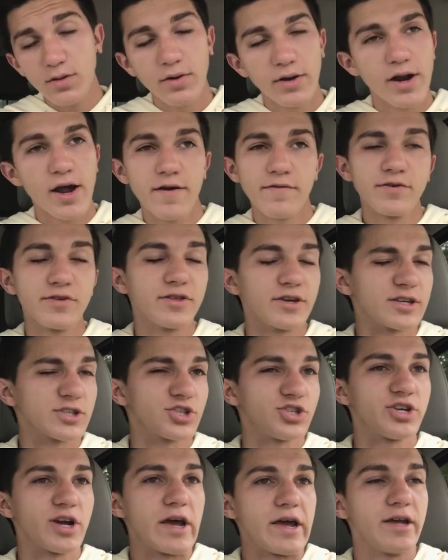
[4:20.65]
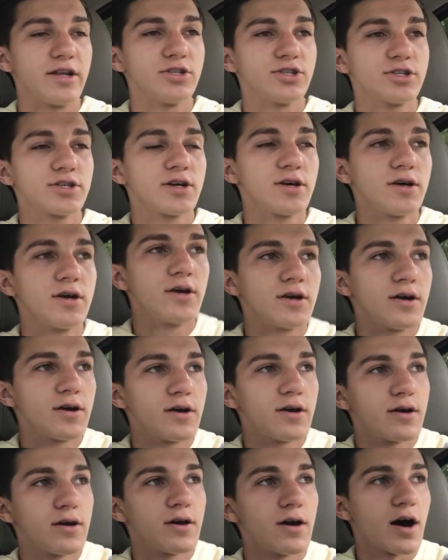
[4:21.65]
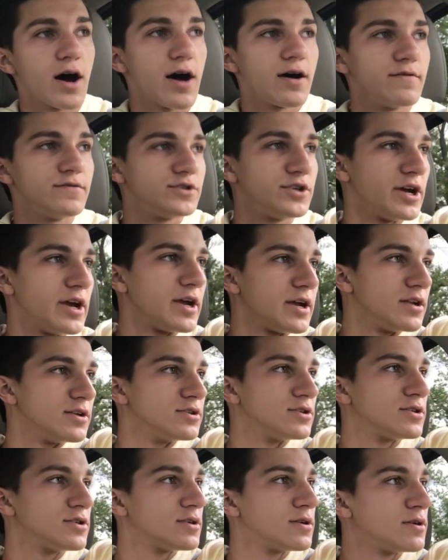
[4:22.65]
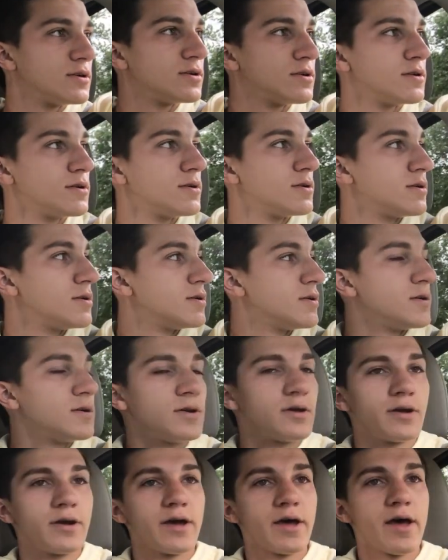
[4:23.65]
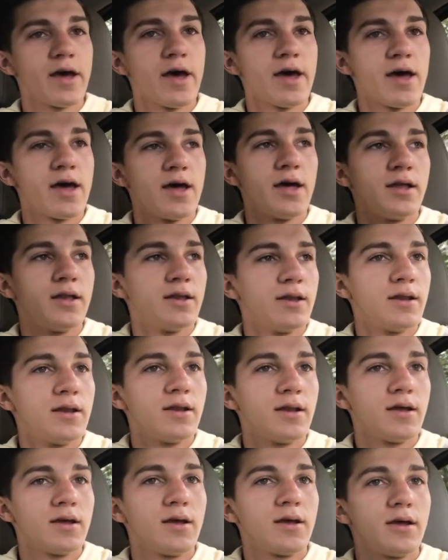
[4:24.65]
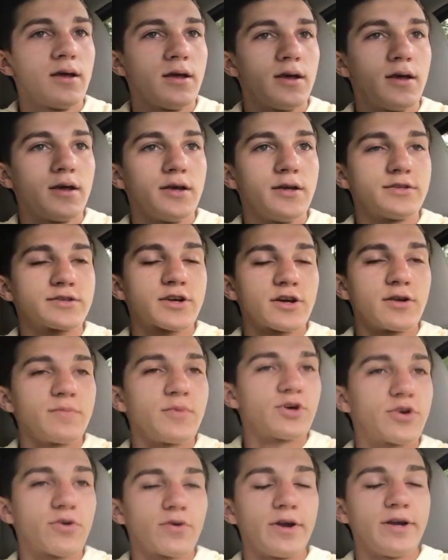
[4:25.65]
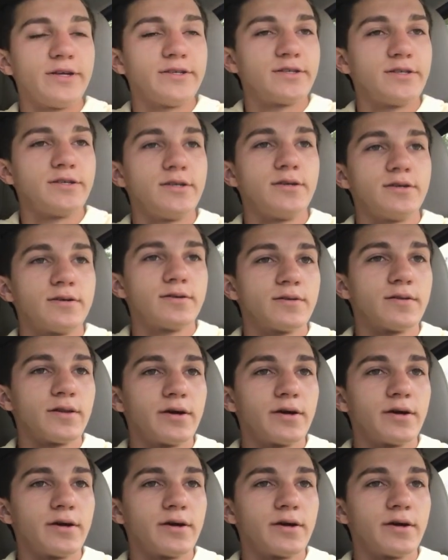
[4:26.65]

But everything's changed. I've changed, and it's gonna be crazy.